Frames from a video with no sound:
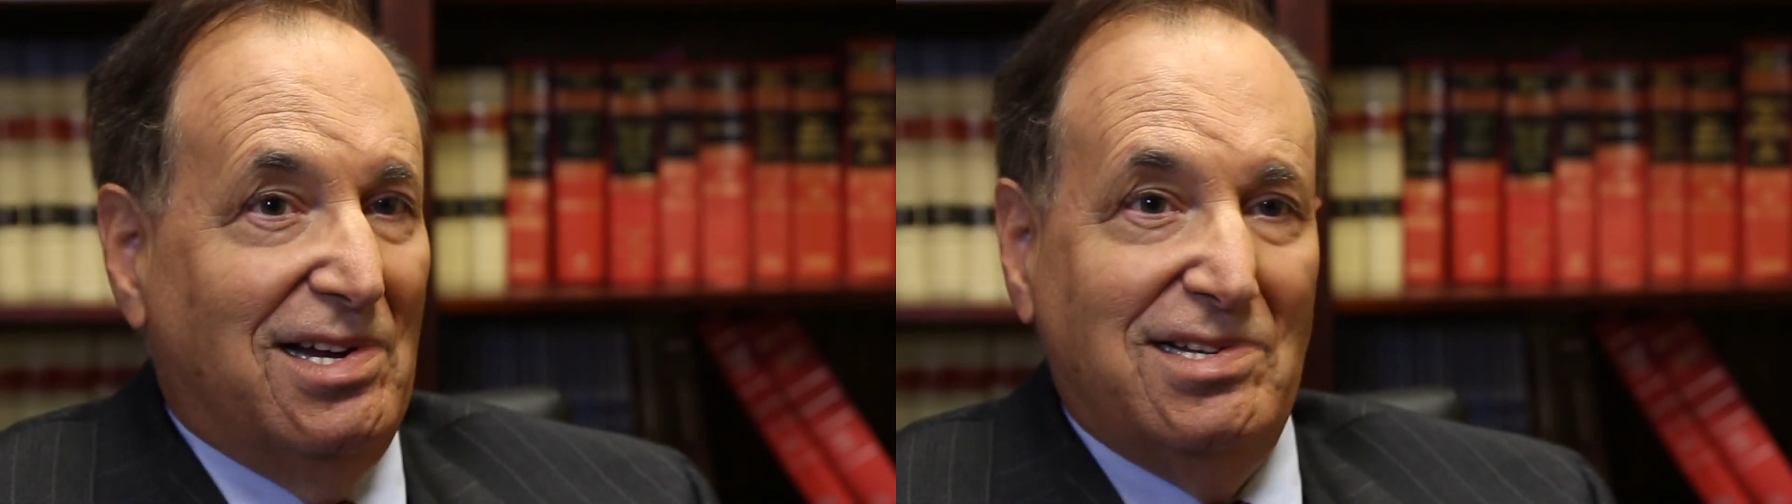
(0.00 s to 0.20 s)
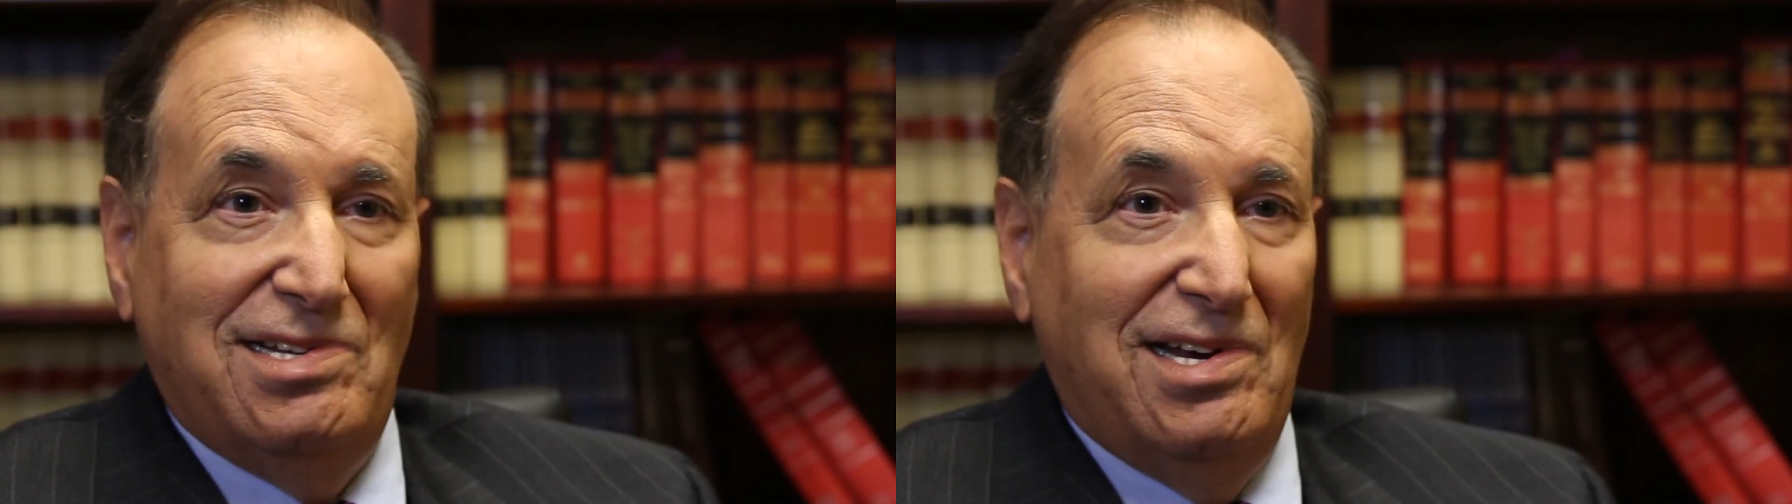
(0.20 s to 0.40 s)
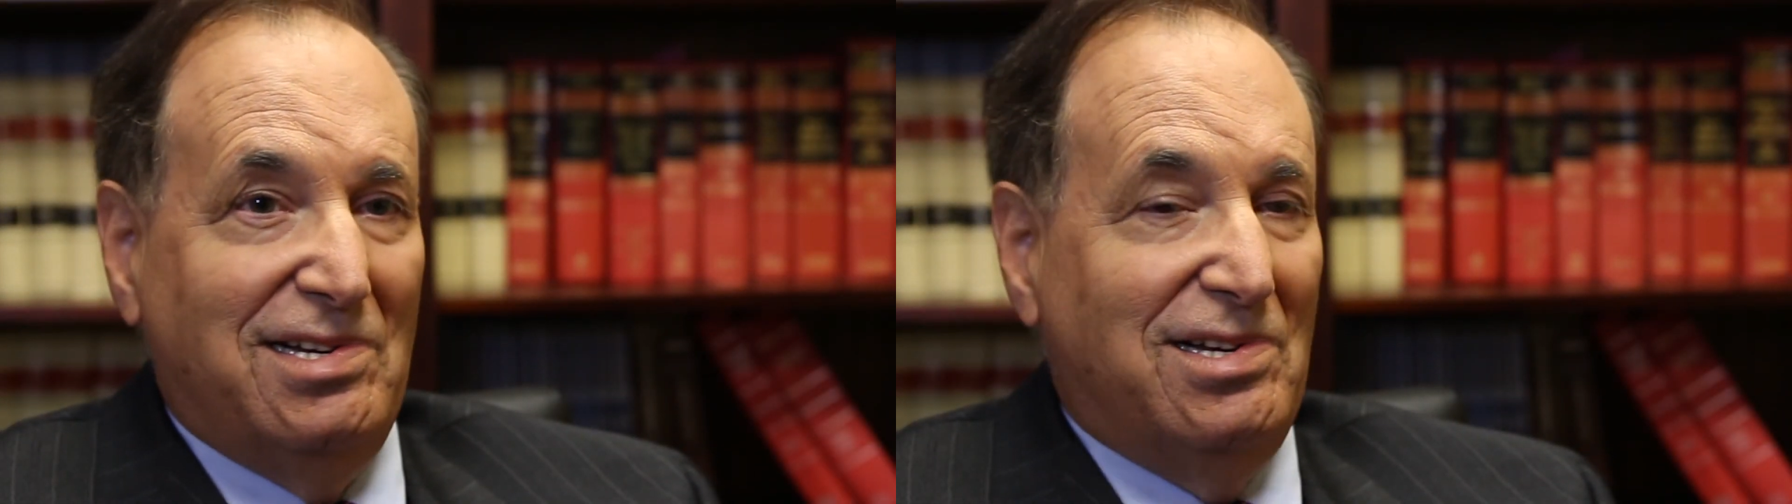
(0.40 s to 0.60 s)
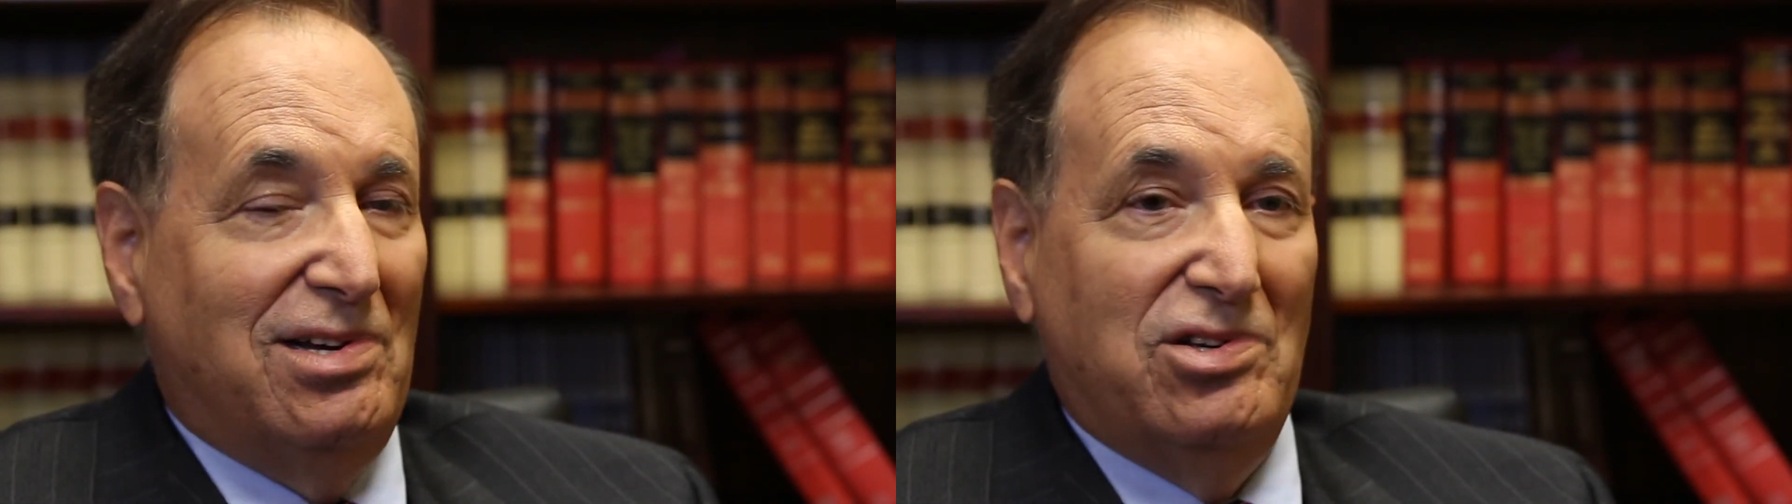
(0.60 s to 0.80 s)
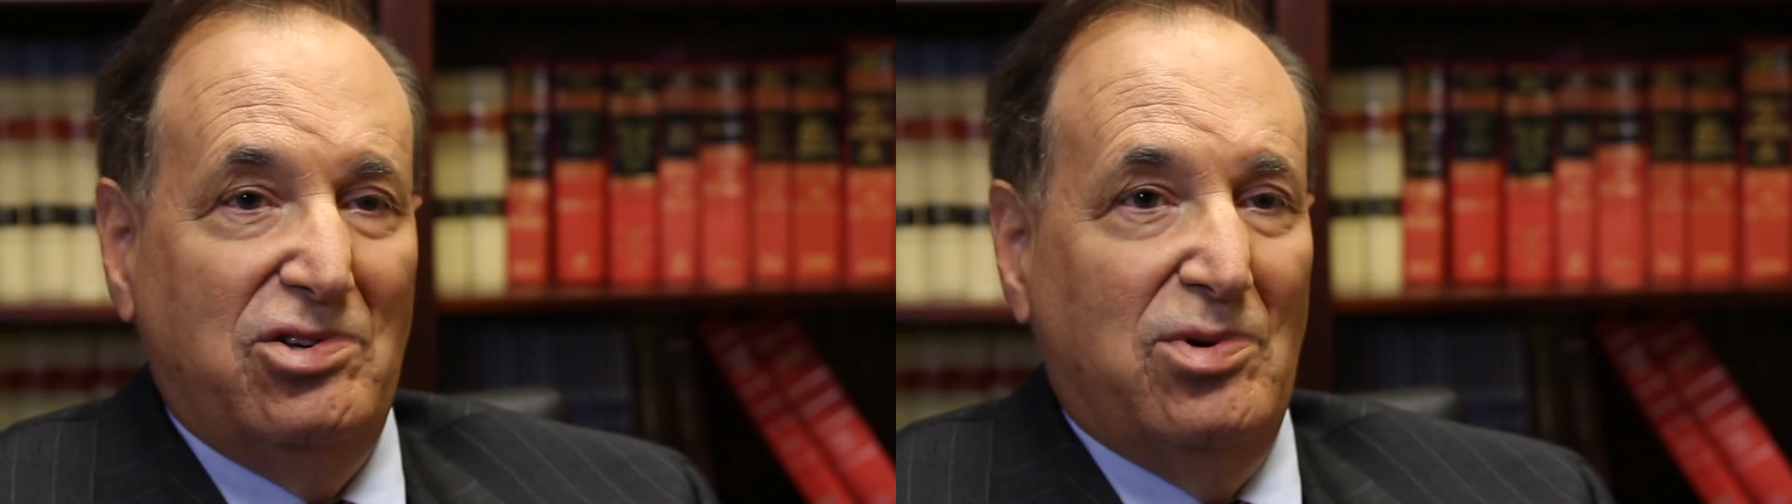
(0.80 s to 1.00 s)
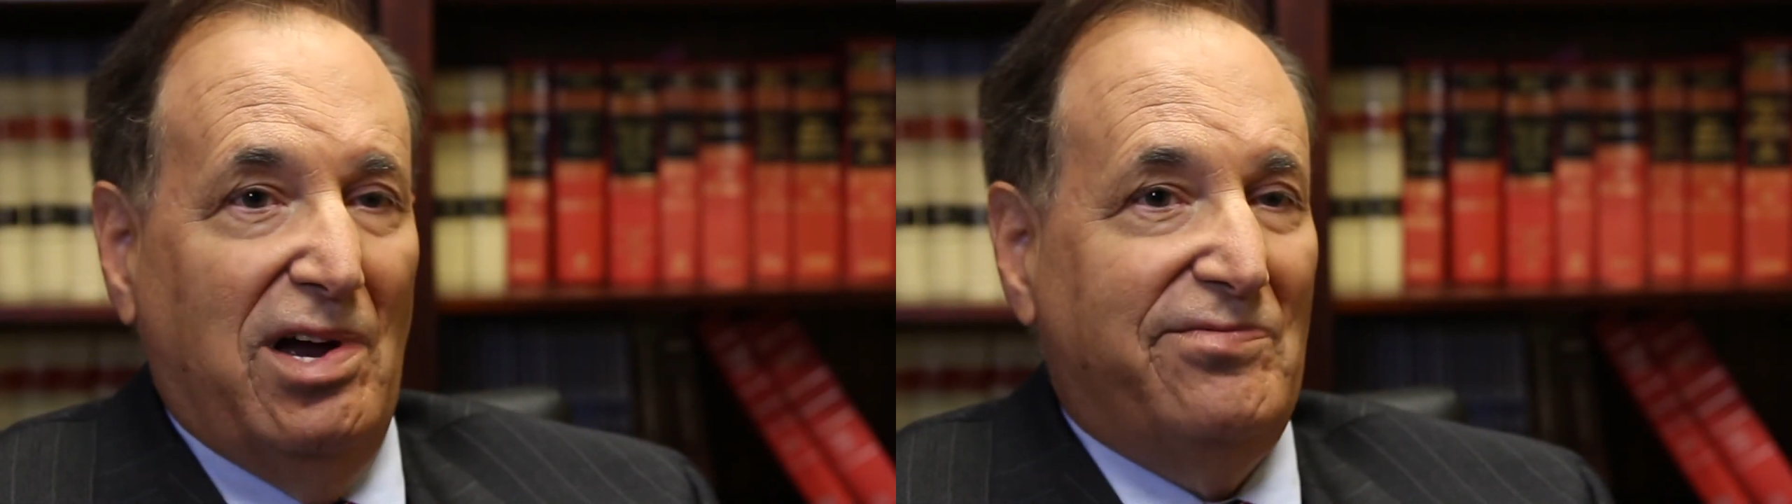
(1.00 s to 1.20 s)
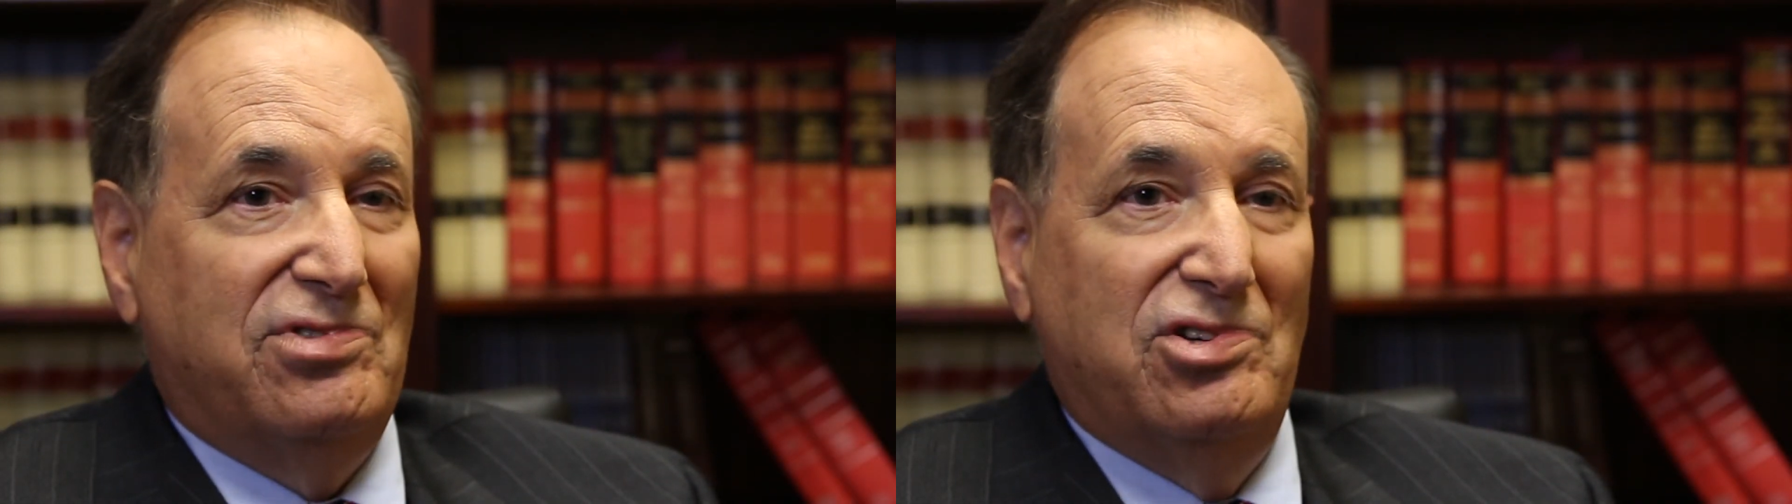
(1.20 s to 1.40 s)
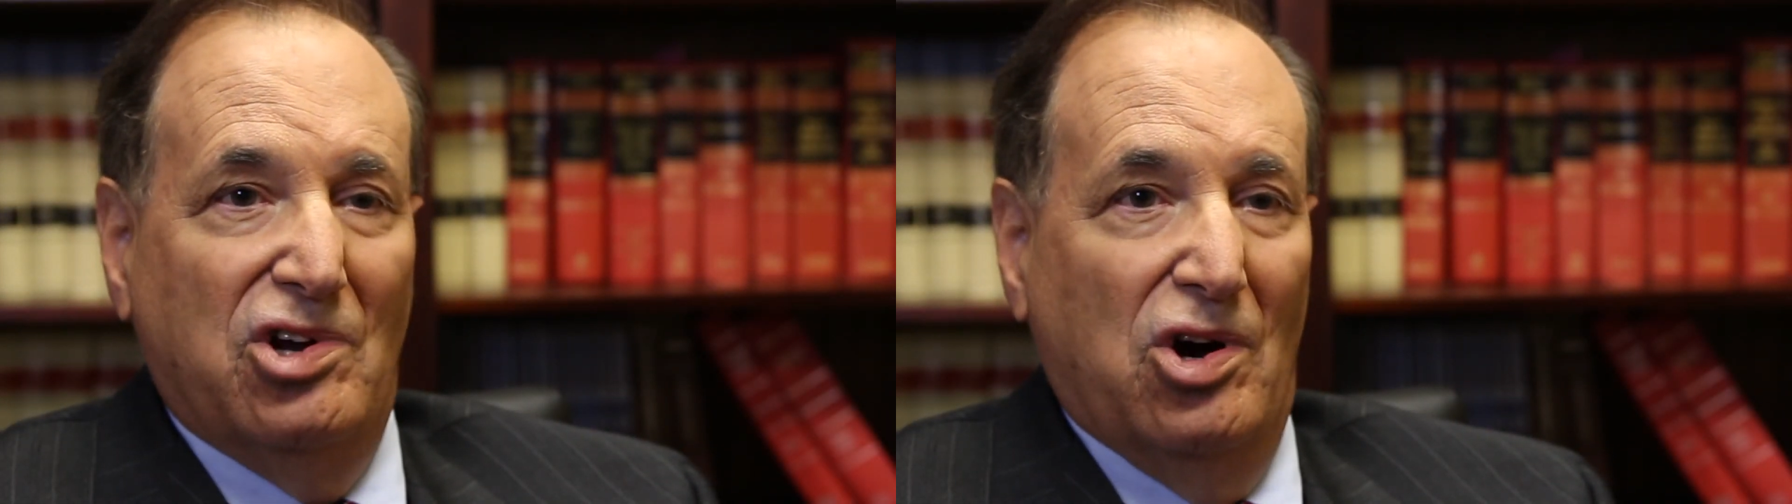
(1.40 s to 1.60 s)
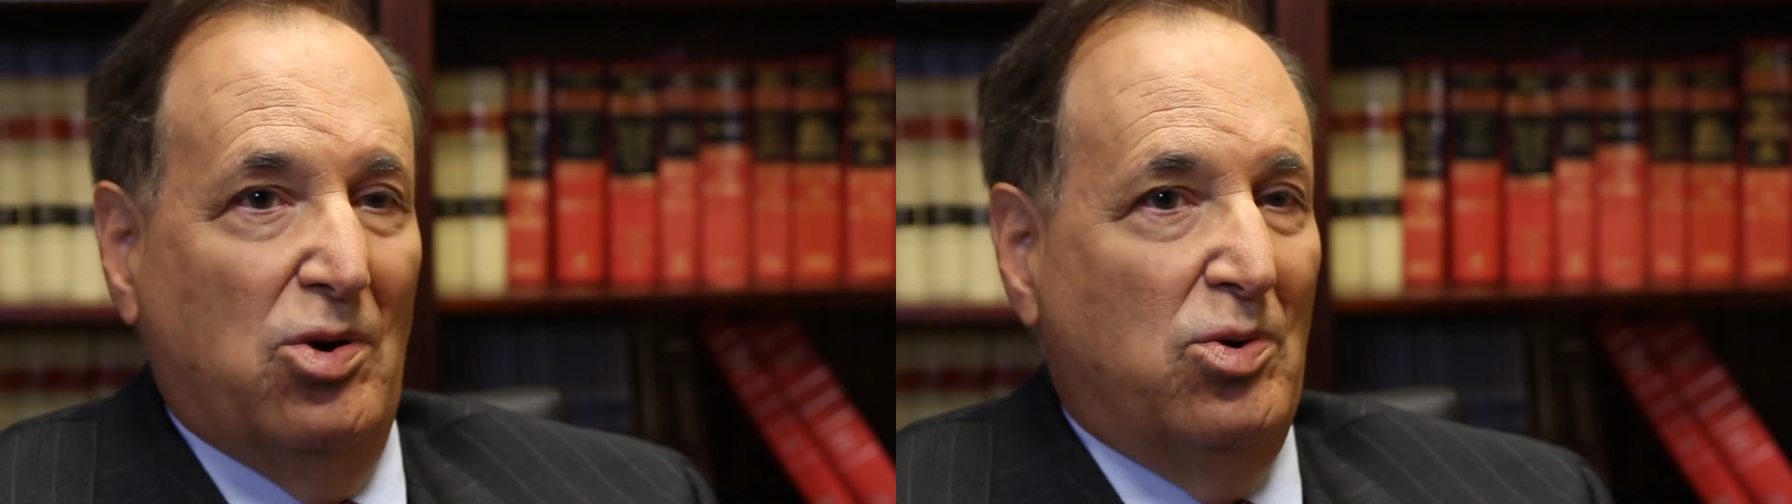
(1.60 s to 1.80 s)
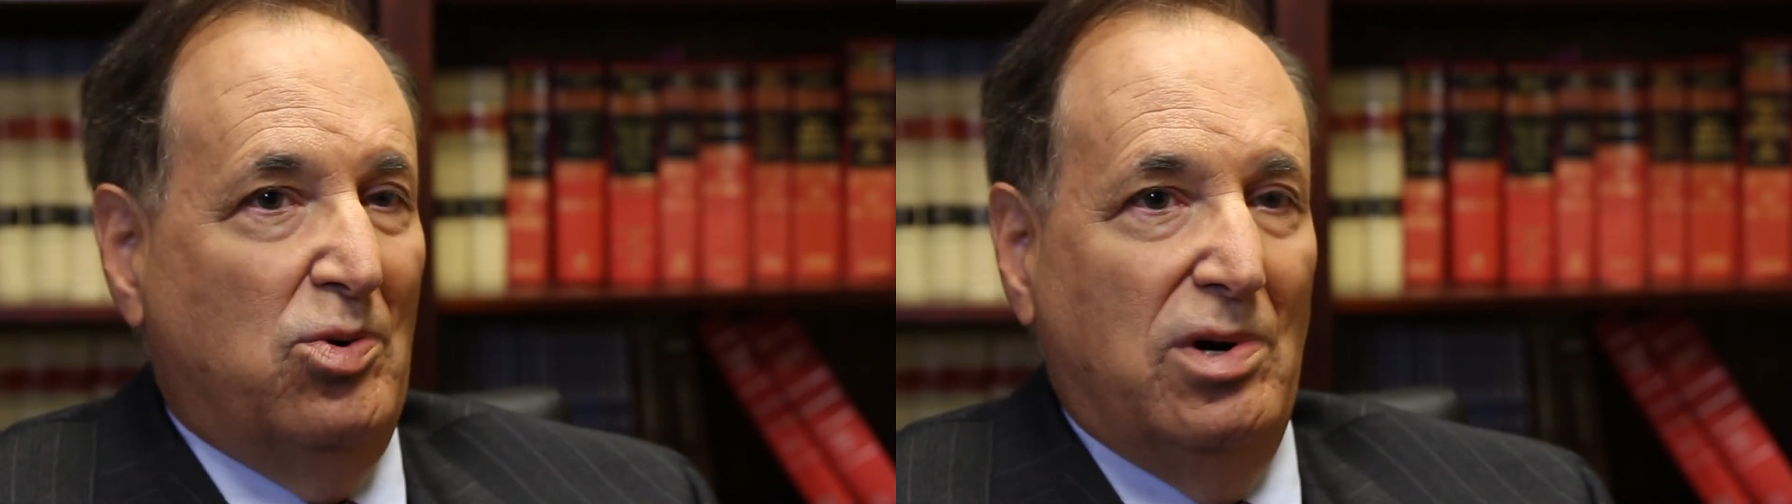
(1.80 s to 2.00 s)
then you have
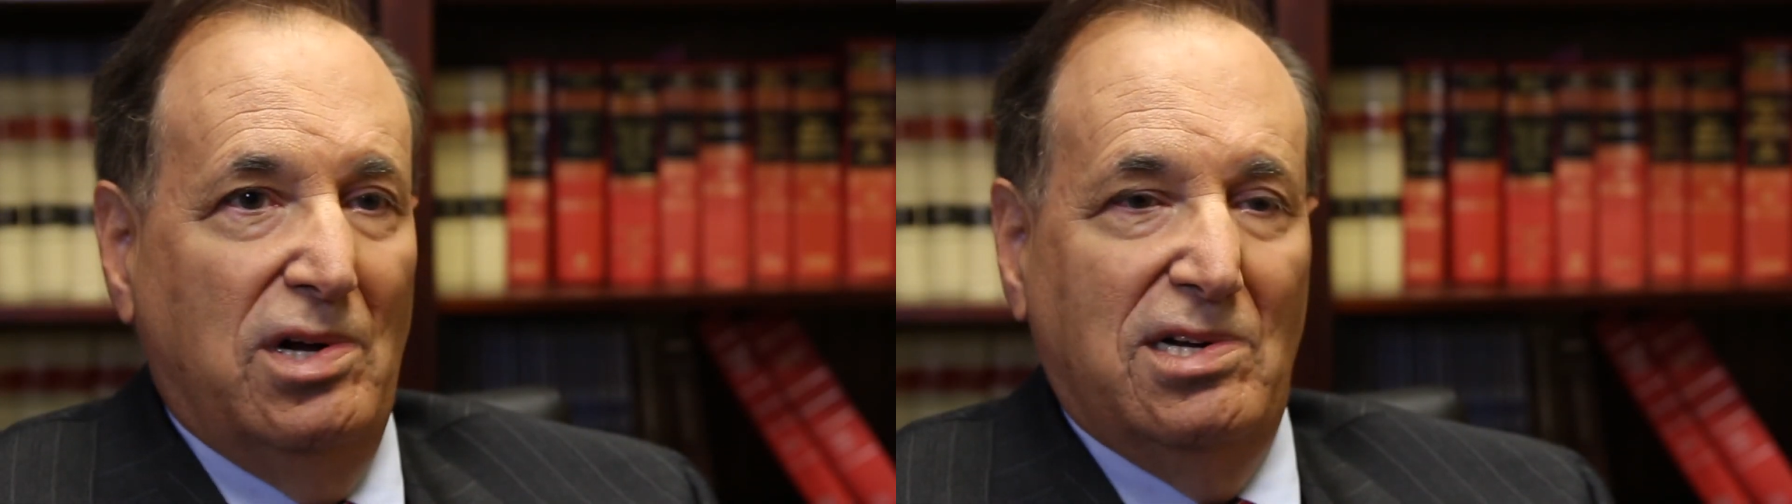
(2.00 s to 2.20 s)
no